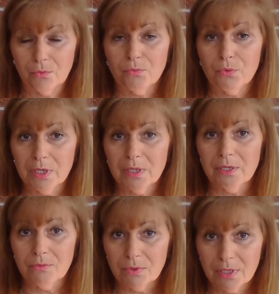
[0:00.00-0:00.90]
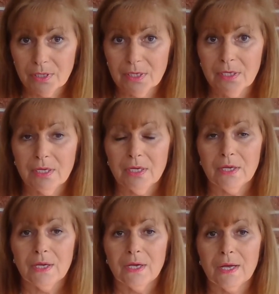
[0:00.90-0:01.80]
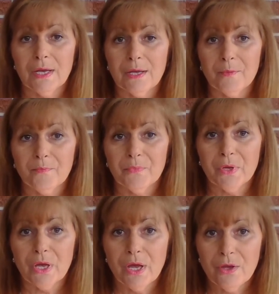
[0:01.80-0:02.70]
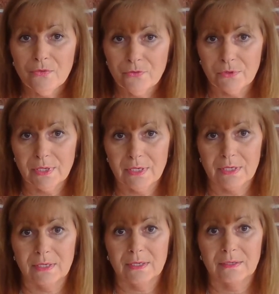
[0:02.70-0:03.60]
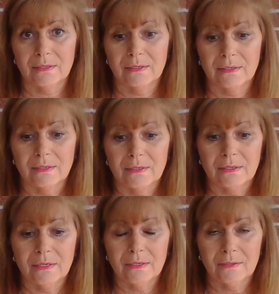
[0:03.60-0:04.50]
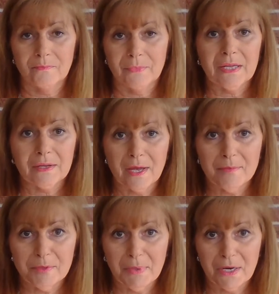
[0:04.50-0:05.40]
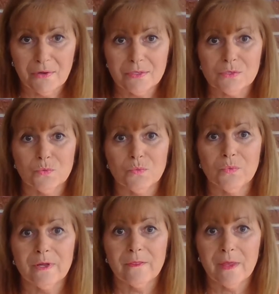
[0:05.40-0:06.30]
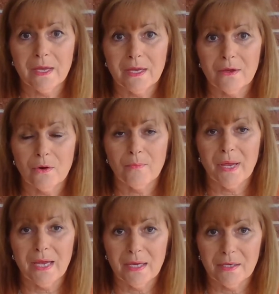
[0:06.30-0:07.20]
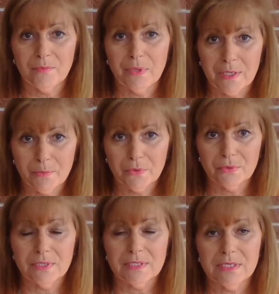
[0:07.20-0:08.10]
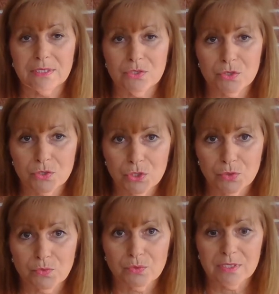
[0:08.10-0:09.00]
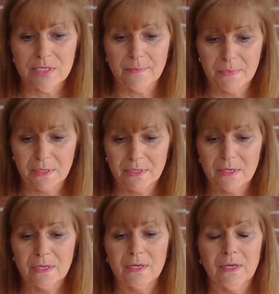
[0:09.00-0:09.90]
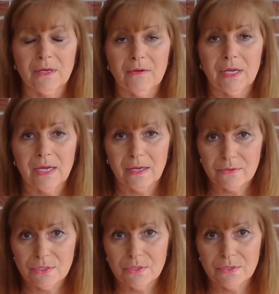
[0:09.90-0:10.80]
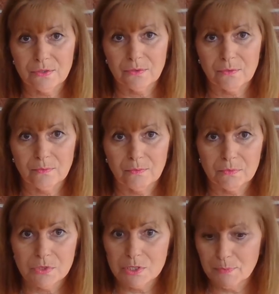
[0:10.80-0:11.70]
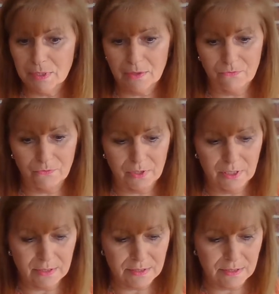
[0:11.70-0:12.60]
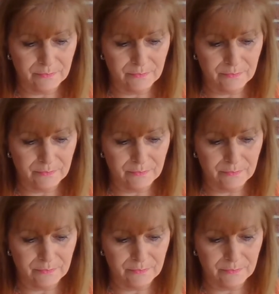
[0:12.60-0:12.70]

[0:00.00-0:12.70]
really, really um, overly helicopter parents when they are paying people to teach their children something on how to just become friends.